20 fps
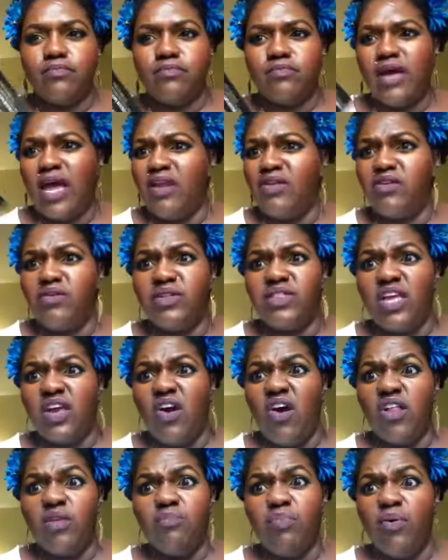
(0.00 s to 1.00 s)
I don't know what they
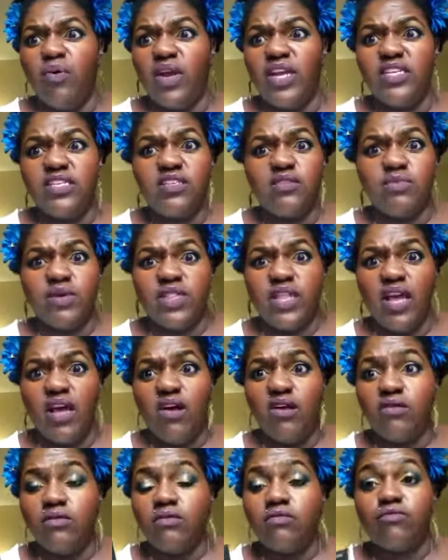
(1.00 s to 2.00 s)
call it, points, what the
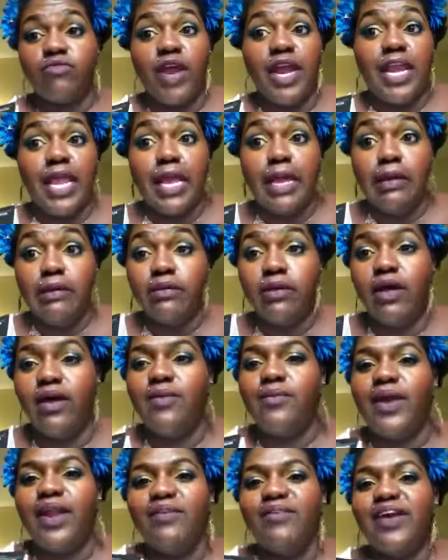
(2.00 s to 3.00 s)
hell, rating,
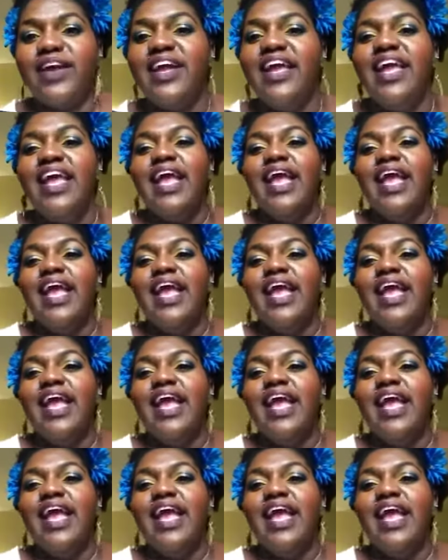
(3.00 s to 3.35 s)
whatever.